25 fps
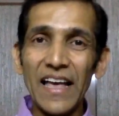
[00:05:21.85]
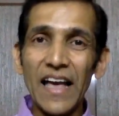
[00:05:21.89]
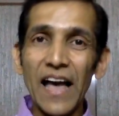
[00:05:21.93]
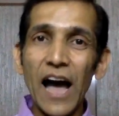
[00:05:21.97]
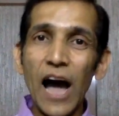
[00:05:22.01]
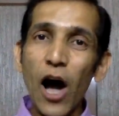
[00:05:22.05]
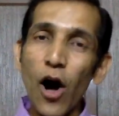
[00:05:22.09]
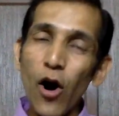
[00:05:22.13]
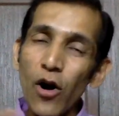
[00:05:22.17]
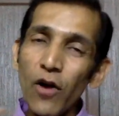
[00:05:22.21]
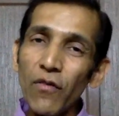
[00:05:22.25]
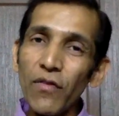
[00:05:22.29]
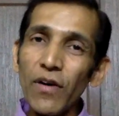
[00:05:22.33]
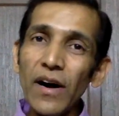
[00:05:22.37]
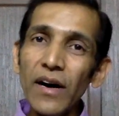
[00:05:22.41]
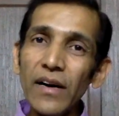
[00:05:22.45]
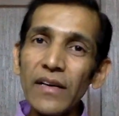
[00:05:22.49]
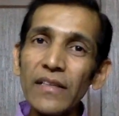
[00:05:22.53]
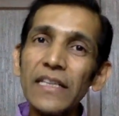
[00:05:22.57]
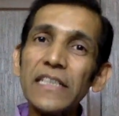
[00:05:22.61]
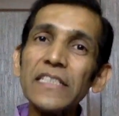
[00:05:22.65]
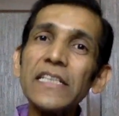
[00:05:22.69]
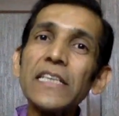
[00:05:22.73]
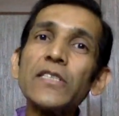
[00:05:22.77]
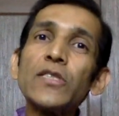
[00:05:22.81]
However,
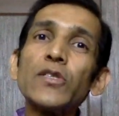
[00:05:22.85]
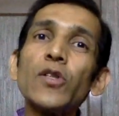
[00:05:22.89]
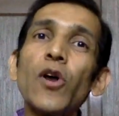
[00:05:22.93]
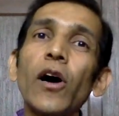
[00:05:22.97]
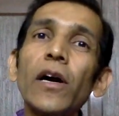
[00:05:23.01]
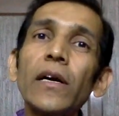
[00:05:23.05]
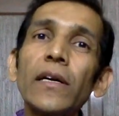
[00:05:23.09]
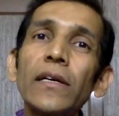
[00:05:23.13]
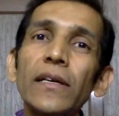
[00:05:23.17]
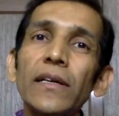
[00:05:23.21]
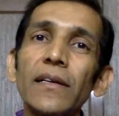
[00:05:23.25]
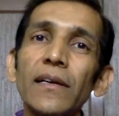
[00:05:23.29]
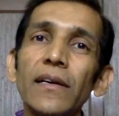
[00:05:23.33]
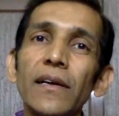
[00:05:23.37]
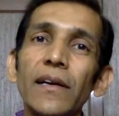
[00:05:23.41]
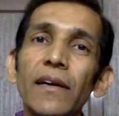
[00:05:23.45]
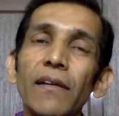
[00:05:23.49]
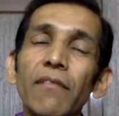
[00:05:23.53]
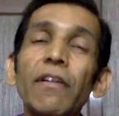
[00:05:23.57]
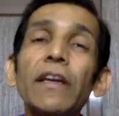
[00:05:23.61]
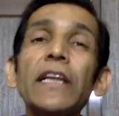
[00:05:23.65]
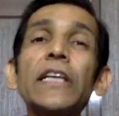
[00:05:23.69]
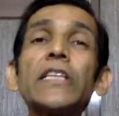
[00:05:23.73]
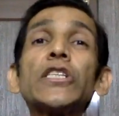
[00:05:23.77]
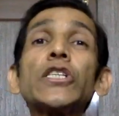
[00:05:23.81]
this is not
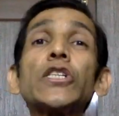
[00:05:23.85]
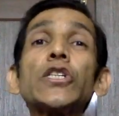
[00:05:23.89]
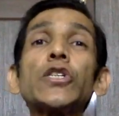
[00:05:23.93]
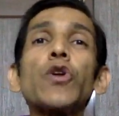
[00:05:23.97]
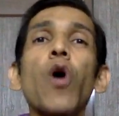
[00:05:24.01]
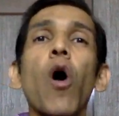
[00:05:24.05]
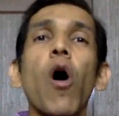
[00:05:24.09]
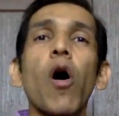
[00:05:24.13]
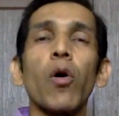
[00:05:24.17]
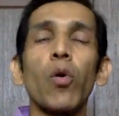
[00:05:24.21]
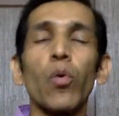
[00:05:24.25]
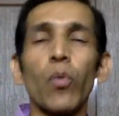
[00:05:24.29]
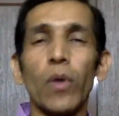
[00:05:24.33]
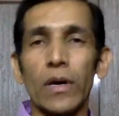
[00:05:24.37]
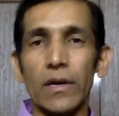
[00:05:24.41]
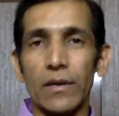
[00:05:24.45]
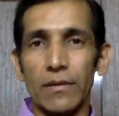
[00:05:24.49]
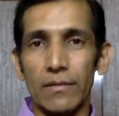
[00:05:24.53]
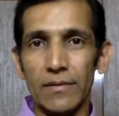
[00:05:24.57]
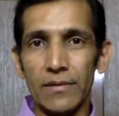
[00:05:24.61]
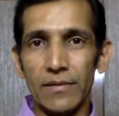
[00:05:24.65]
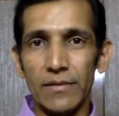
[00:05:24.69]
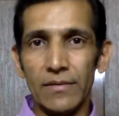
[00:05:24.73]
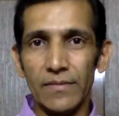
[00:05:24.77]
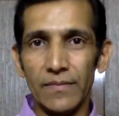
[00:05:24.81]
very strong one.
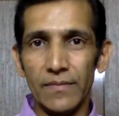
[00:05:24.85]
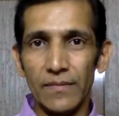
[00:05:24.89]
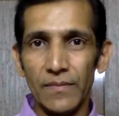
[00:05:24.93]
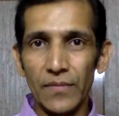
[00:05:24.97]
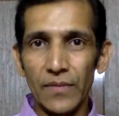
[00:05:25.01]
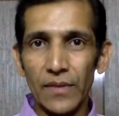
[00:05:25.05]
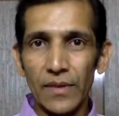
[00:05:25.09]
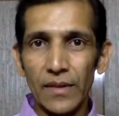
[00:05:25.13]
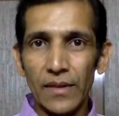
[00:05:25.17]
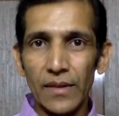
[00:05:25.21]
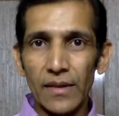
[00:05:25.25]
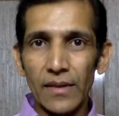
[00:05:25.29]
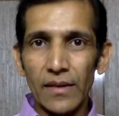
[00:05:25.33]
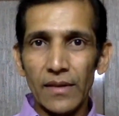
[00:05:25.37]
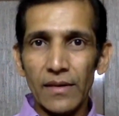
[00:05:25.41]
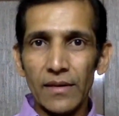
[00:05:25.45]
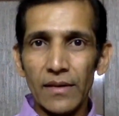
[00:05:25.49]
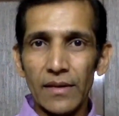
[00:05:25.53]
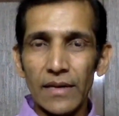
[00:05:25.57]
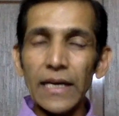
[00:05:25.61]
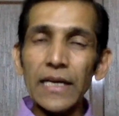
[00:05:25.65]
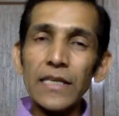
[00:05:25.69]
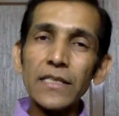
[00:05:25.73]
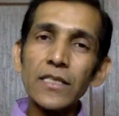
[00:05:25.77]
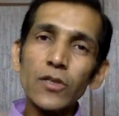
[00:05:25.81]

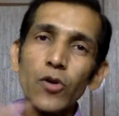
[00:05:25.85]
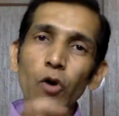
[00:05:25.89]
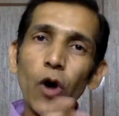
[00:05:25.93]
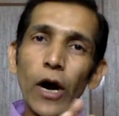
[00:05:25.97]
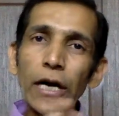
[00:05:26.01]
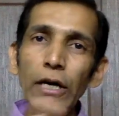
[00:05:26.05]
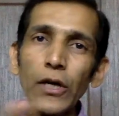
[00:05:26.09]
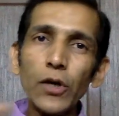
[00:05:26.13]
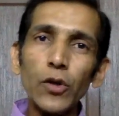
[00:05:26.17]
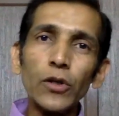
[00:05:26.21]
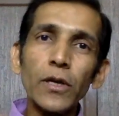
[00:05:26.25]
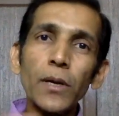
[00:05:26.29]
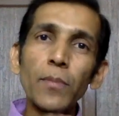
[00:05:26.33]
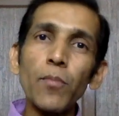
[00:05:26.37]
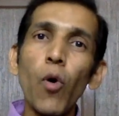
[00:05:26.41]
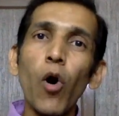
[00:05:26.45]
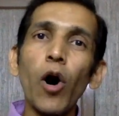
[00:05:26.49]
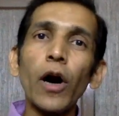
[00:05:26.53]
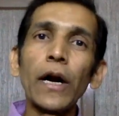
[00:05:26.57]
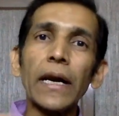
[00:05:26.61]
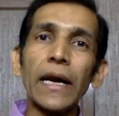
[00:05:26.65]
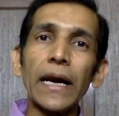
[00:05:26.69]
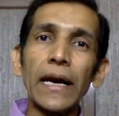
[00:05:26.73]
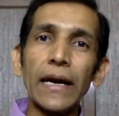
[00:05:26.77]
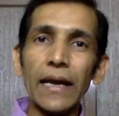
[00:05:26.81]
It is quite to the
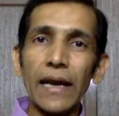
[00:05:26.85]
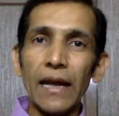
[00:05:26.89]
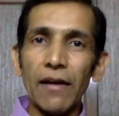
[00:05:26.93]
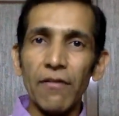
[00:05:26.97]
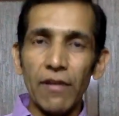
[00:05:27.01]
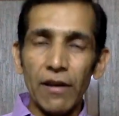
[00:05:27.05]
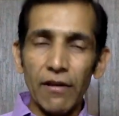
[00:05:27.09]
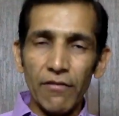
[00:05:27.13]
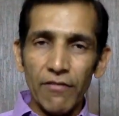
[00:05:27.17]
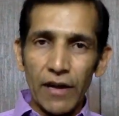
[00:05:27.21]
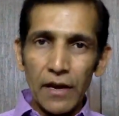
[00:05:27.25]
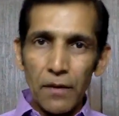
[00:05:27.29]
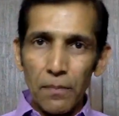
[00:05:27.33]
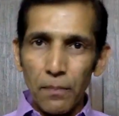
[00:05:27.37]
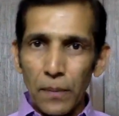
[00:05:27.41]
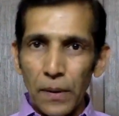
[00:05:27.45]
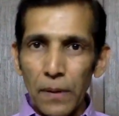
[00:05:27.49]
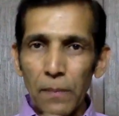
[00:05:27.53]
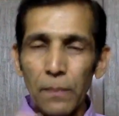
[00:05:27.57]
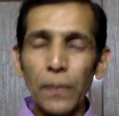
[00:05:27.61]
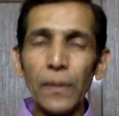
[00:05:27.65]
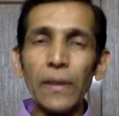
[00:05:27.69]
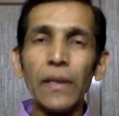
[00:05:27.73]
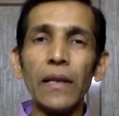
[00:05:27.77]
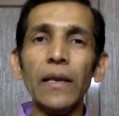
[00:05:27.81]
moderate level where
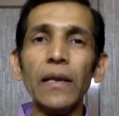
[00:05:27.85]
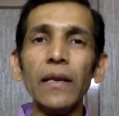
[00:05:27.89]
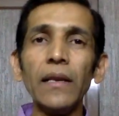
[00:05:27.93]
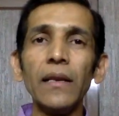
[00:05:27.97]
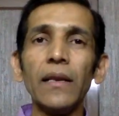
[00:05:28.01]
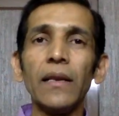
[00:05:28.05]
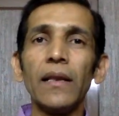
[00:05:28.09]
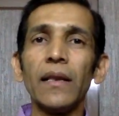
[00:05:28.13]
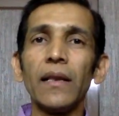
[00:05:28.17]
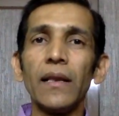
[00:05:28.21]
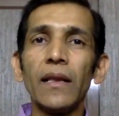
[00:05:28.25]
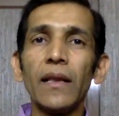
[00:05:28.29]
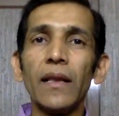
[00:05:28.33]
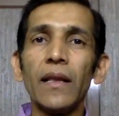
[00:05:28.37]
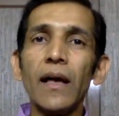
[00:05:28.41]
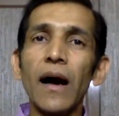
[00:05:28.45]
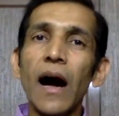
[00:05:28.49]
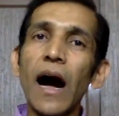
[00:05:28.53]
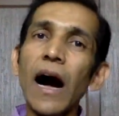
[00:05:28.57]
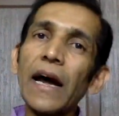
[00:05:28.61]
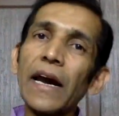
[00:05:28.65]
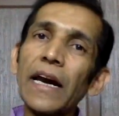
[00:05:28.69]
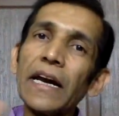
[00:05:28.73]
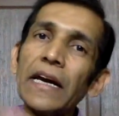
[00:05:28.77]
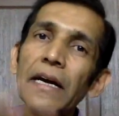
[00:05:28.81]
people
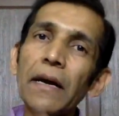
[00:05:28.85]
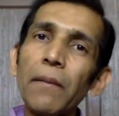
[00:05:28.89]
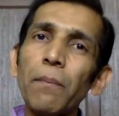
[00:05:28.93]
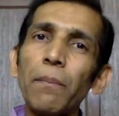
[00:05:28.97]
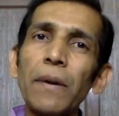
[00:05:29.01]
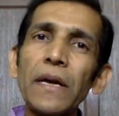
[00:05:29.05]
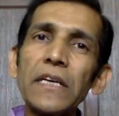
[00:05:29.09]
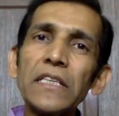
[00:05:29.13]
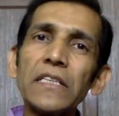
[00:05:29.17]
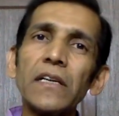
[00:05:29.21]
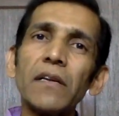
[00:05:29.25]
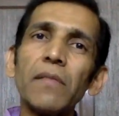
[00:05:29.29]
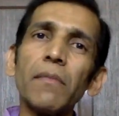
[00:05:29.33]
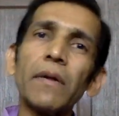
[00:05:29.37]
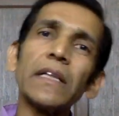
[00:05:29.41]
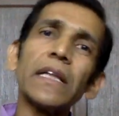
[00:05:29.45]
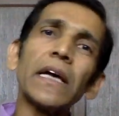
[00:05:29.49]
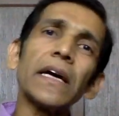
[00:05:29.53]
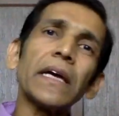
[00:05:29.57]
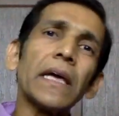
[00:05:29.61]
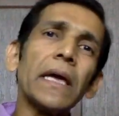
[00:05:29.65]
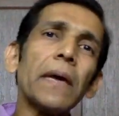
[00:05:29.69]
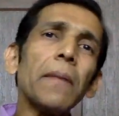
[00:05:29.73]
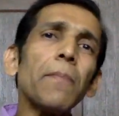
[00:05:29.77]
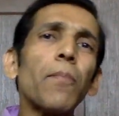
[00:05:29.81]
are in depression but
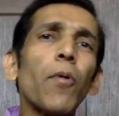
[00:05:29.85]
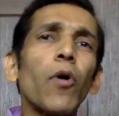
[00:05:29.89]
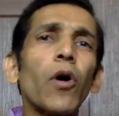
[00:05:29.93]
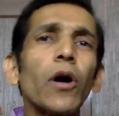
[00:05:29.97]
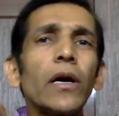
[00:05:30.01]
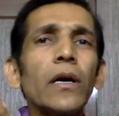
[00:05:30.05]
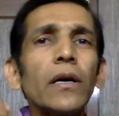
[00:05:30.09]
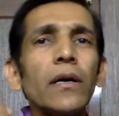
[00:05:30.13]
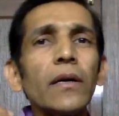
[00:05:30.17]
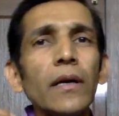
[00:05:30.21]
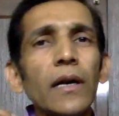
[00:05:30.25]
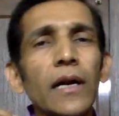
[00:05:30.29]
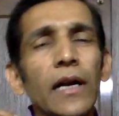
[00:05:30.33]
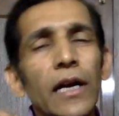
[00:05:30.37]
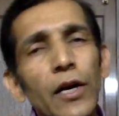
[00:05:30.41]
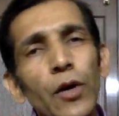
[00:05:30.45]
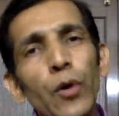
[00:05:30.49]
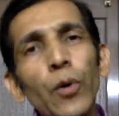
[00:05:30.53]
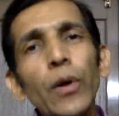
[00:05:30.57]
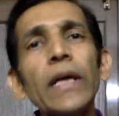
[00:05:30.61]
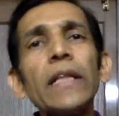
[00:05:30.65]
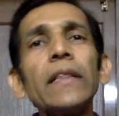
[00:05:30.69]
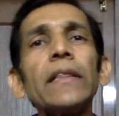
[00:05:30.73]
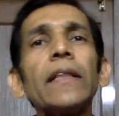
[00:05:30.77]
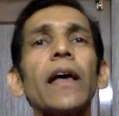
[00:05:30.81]
they keep on
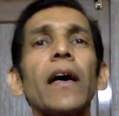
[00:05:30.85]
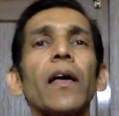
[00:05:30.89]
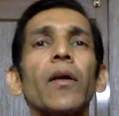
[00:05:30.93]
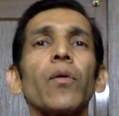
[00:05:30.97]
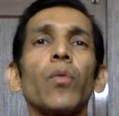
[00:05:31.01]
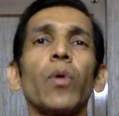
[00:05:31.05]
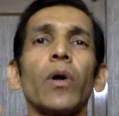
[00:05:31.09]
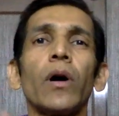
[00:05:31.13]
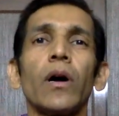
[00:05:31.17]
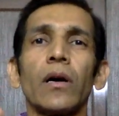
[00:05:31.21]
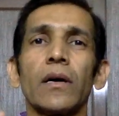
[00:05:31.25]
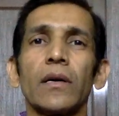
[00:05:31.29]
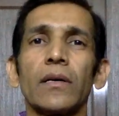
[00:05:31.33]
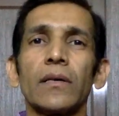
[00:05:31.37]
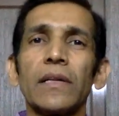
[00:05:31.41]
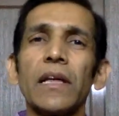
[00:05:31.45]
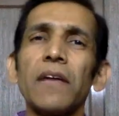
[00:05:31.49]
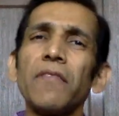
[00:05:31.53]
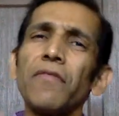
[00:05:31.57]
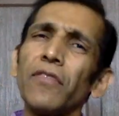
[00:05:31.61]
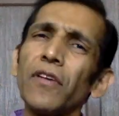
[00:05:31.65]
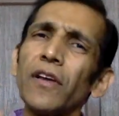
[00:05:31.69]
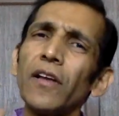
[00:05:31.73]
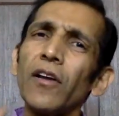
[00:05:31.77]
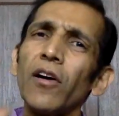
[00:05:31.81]
doing their work.
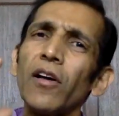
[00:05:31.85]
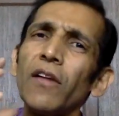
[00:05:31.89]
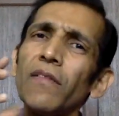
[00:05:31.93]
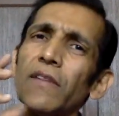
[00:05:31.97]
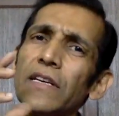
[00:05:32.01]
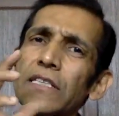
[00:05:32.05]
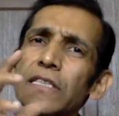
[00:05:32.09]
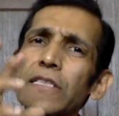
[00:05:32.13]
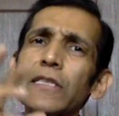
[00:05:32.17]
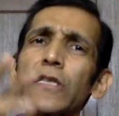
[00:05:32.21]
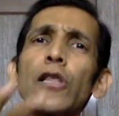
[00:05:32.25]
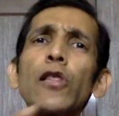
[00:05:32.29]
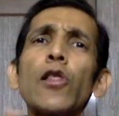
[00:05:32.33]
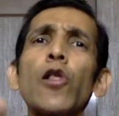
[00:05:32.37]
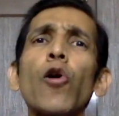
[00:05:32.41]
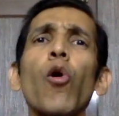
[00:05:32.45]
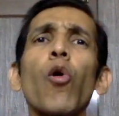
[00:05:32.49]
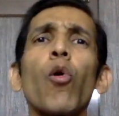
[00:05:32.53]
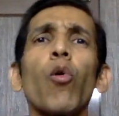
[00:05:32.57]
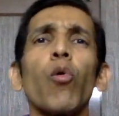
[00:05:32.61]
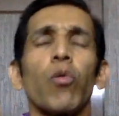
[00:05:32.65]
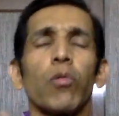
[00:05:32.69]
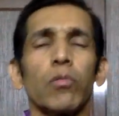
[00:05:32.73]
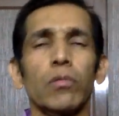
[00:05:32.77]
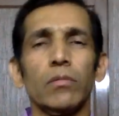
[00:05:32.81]
They feel always
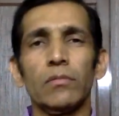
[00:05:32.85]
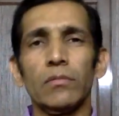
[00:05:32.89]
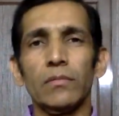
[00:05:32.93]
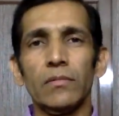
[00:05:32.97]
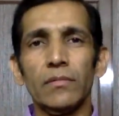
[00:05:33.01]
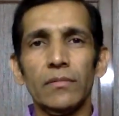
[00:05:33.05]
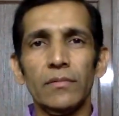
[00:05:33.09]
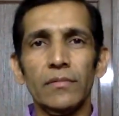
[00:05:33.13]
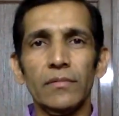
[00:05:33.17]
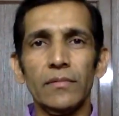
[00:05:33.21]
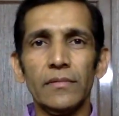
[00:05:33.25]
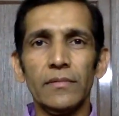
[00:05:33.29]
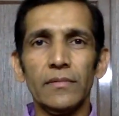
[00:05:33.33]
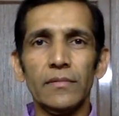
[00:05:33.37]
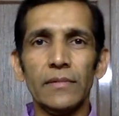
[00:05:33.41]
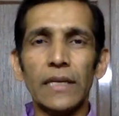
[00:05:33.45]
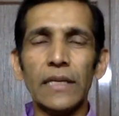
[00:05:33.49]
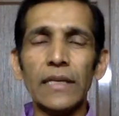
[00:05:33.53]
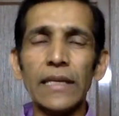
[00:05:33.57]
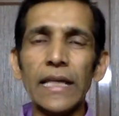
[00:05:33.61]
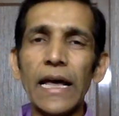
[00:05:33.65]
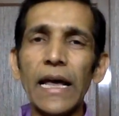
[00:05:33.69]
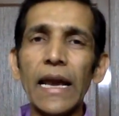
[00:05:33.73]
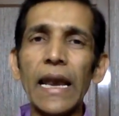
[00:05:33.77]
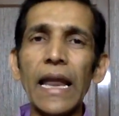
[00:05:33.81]
low
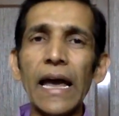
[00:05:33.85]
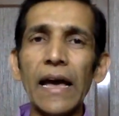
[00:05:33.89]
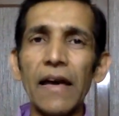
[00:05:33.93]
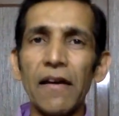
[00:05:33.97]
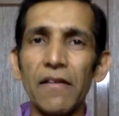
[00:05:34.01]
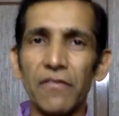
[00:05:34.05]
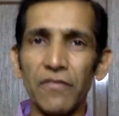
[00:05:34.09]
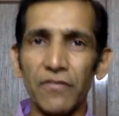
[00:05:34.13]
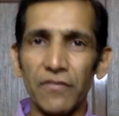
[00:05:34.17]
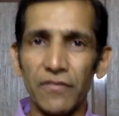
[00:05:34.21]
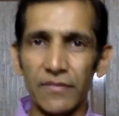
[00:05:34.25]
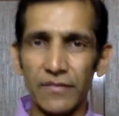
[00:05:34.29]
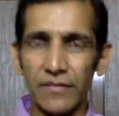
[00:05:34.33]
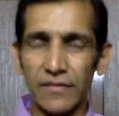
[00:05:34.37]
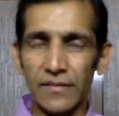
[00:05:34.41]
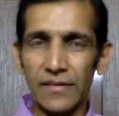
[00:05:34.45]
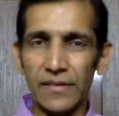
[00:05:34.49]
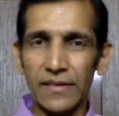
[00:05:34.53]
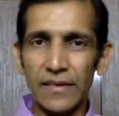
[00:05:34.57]
in their life.